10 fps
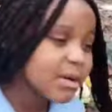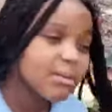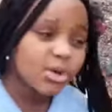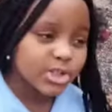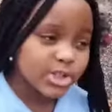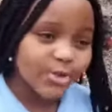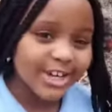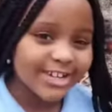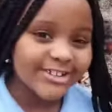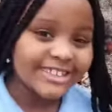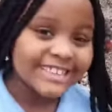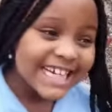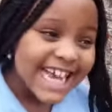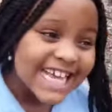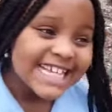it more soil.
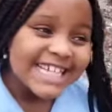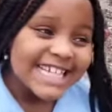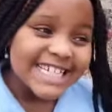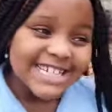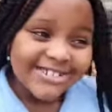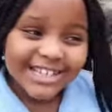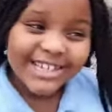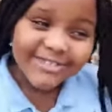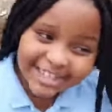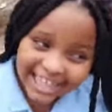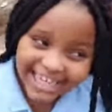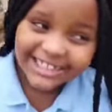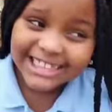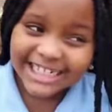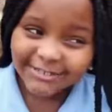So leave a like
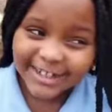on this